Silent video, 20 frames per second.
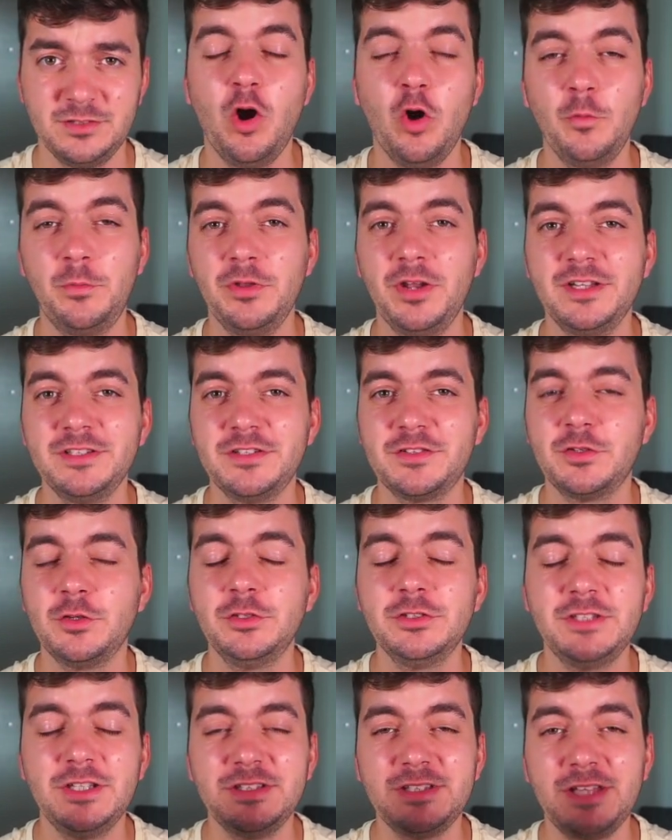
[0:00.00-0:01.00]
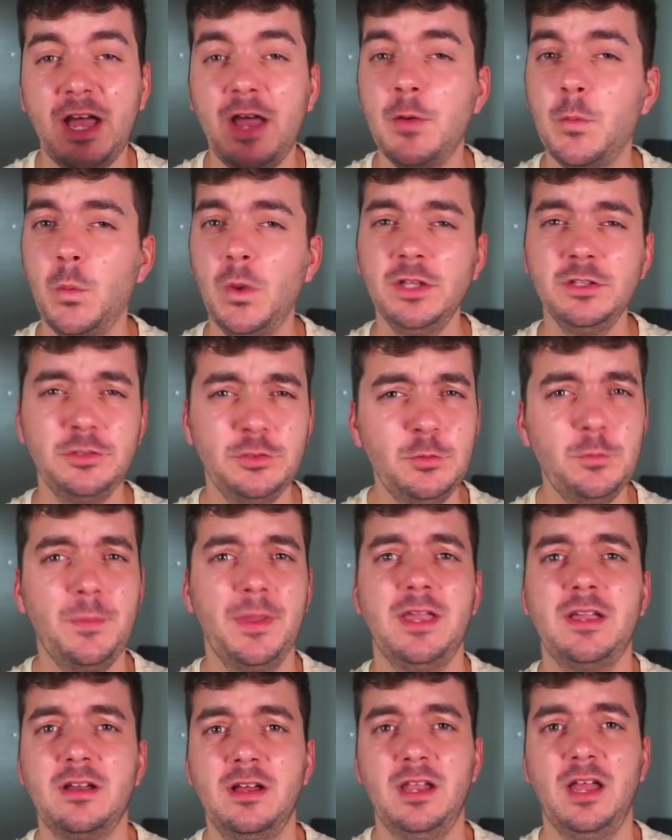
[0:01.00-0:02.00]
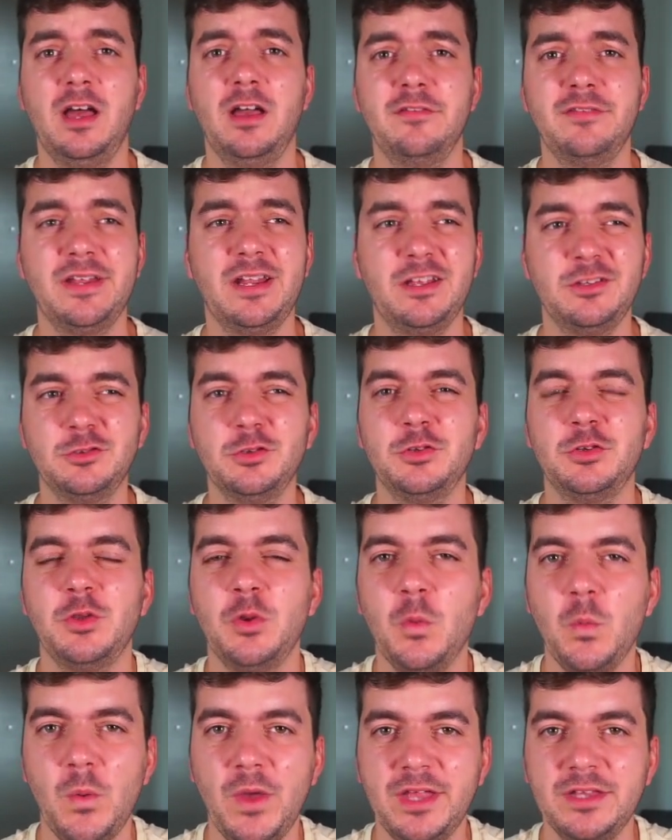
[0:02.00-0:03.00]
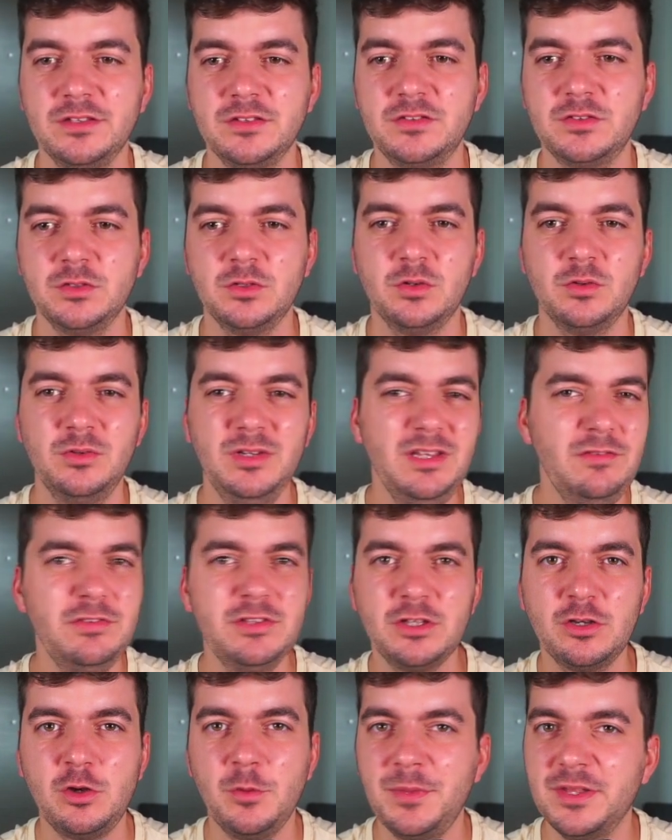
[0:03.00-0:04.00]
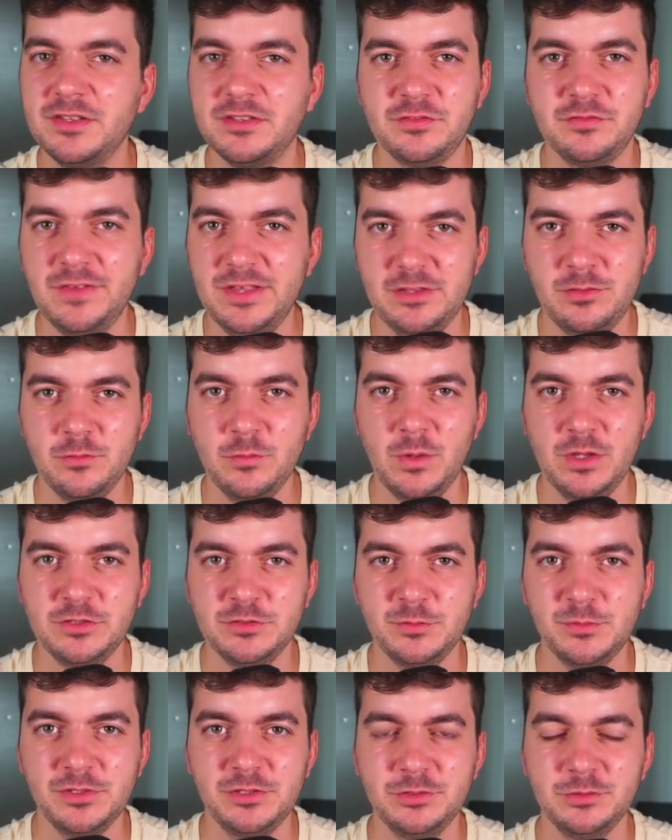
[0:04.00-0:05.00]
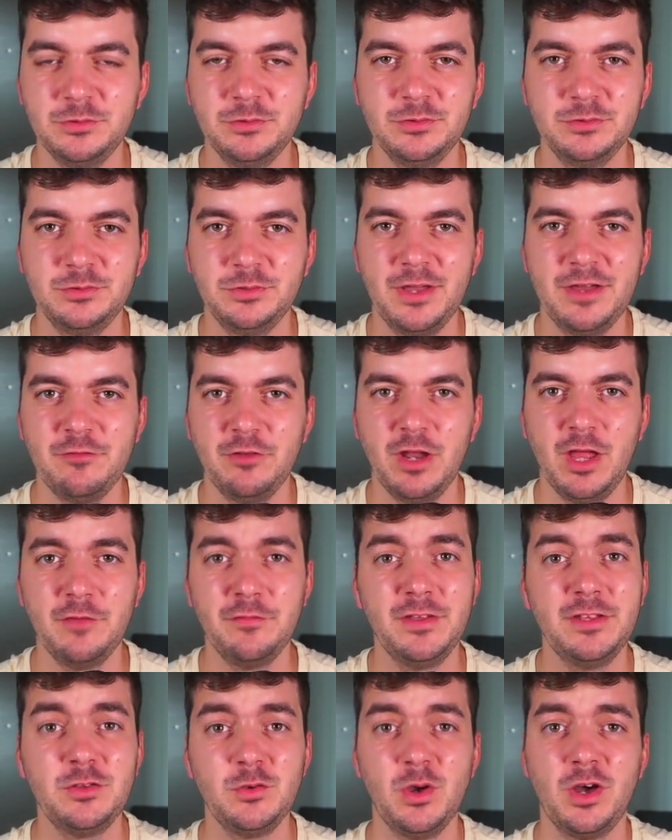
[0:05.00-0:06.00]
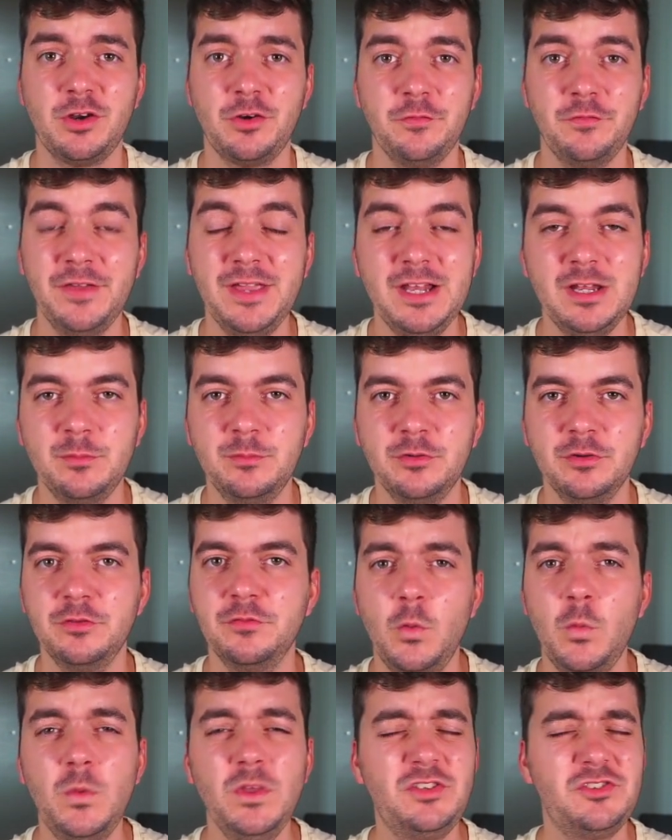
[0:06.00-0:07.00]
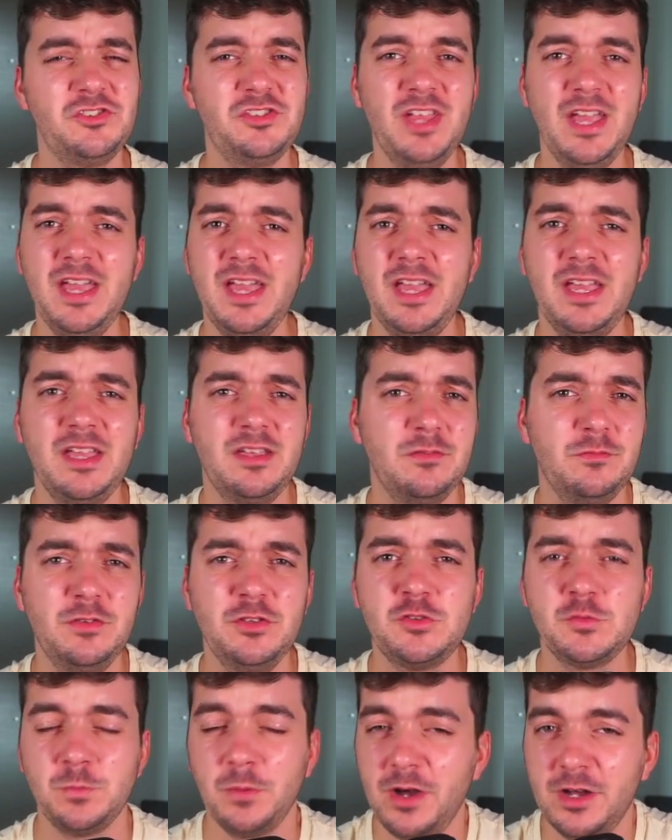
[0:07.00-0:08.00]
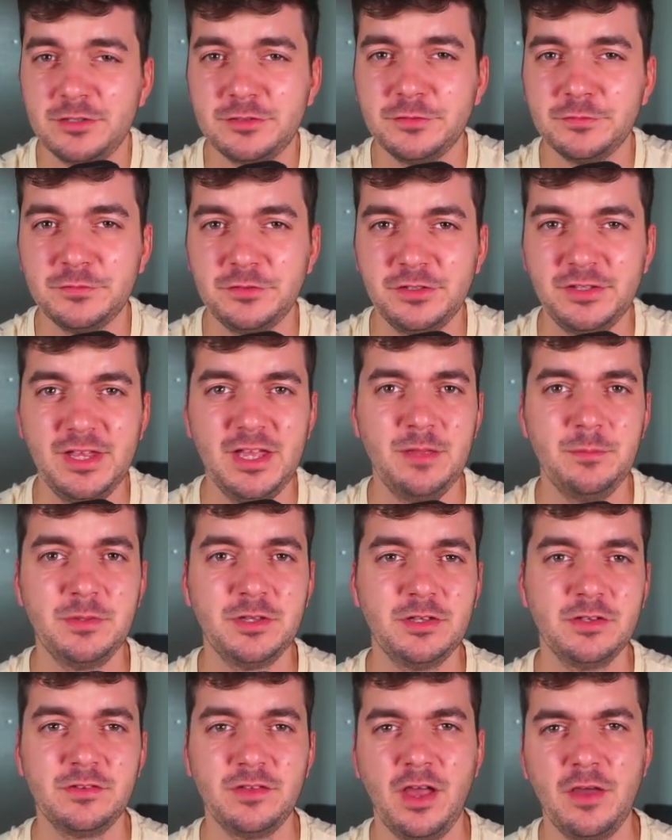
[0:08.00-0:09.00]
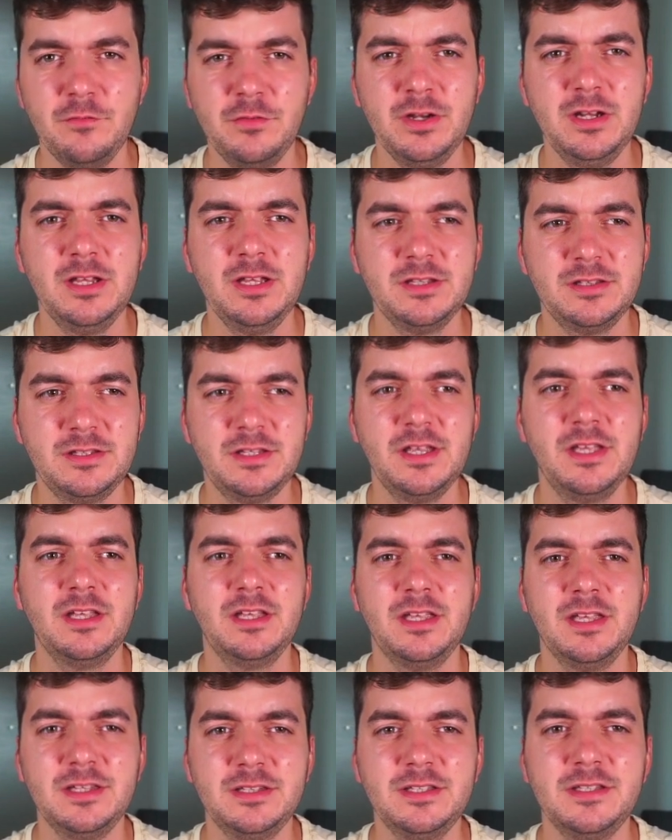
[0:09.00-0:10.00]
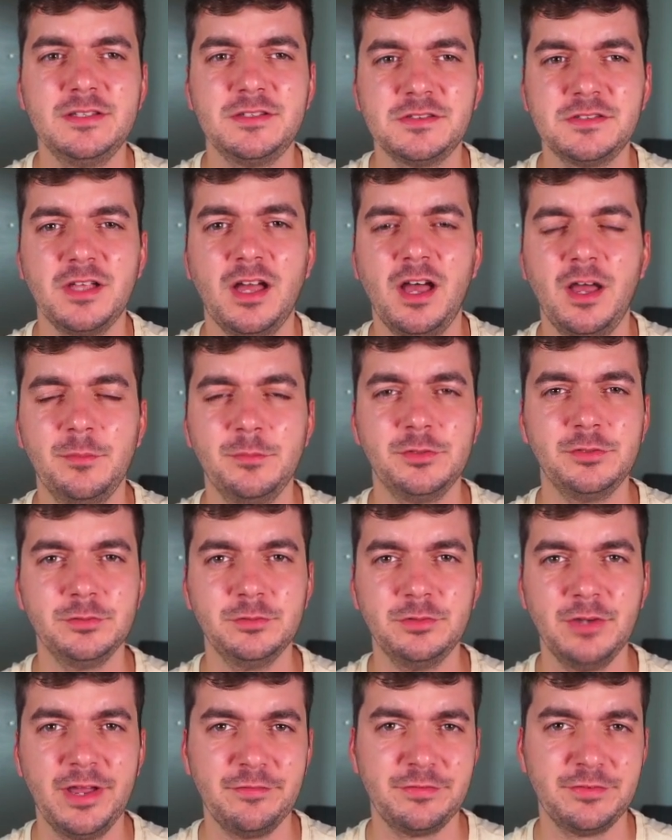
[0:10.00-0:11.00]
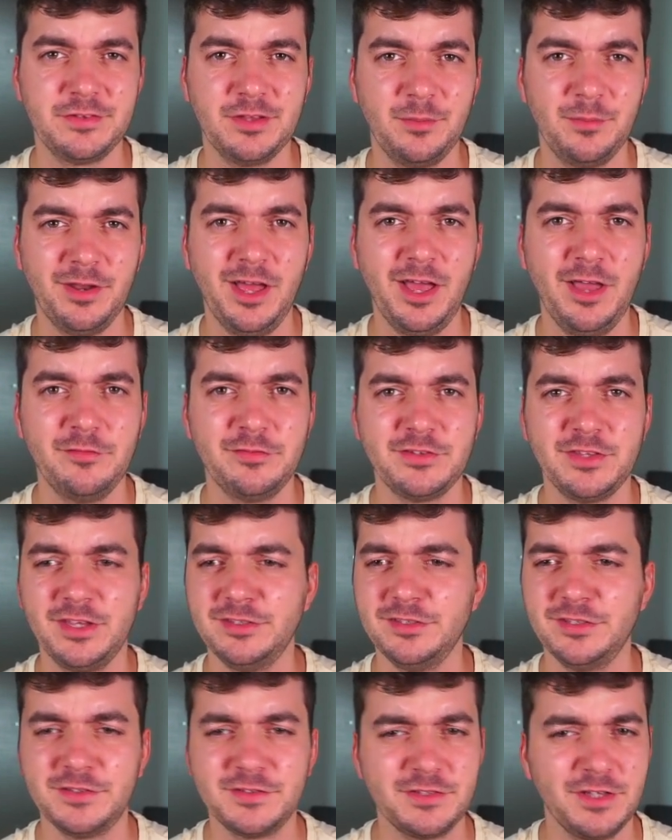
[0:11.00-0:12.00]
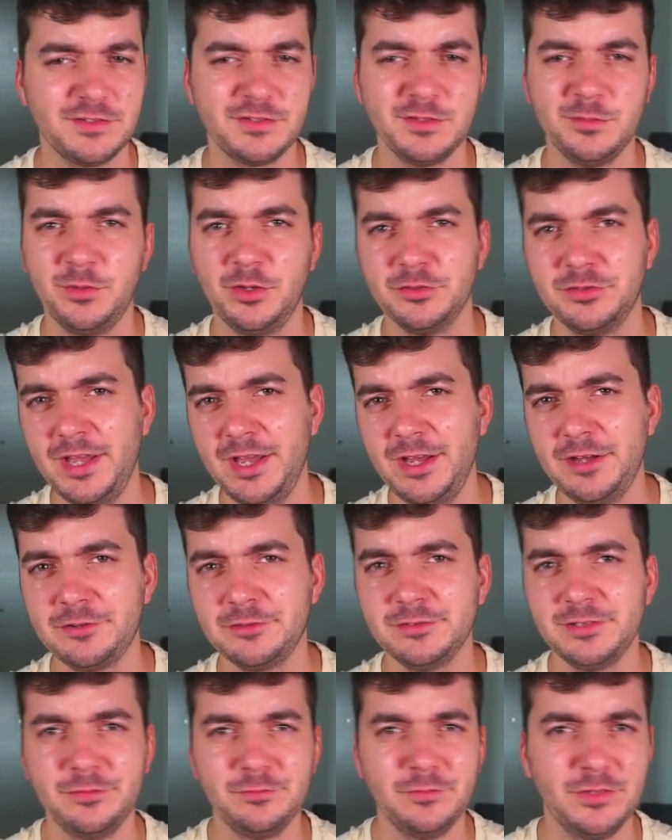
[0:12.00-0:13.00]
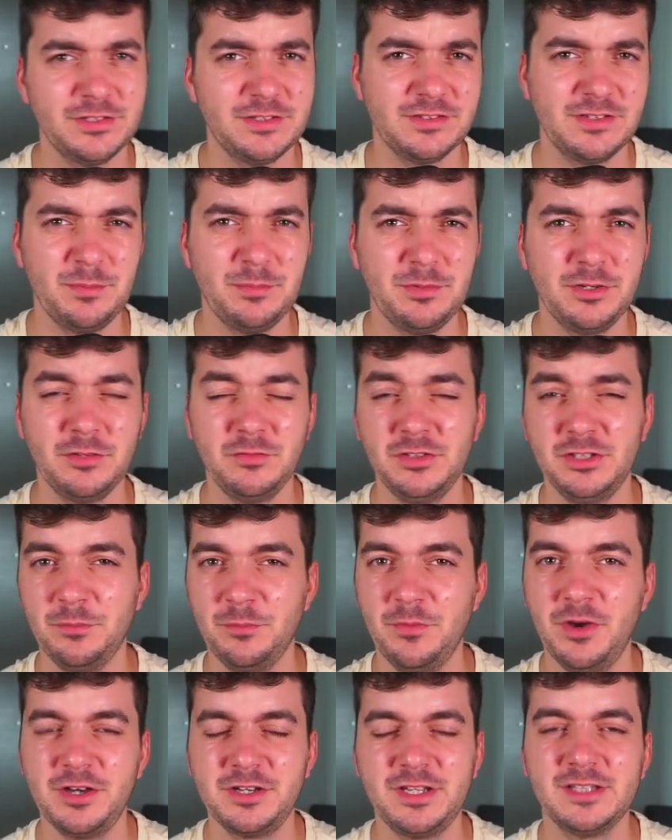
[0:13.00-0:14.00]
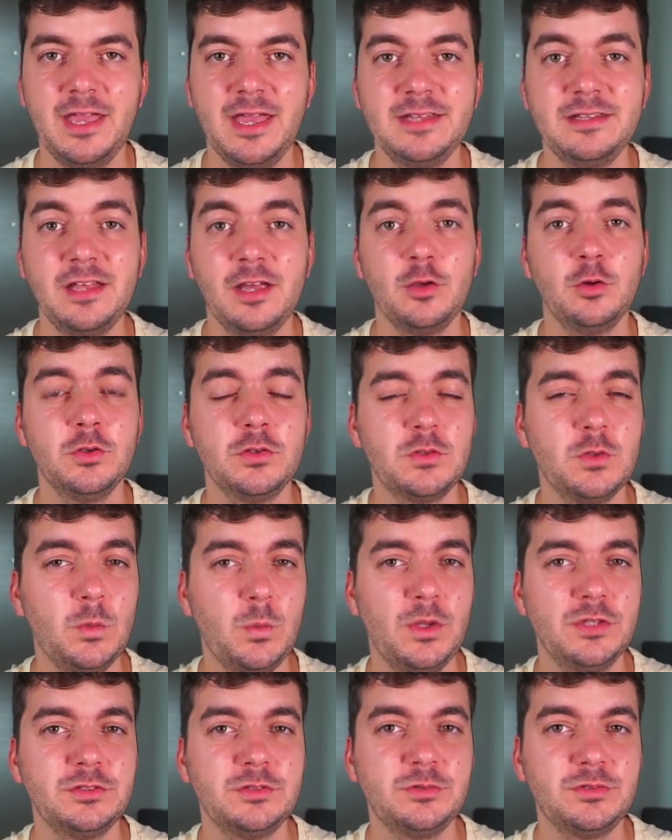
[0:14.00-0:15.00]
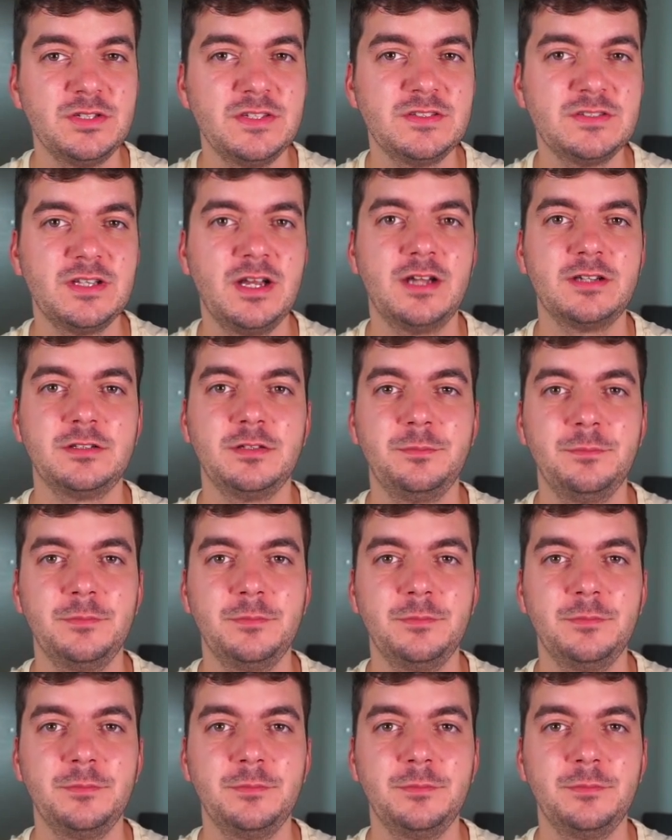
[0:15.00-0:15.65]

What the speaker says: Hope you like this content. I want to make a live and I don't know when. So leave in the comments when you want me to have a live, when you are available, which day, which part of the day, because I really think it is time to have some lives and discuss about Elrond and what is happening with the market. And I also want to restart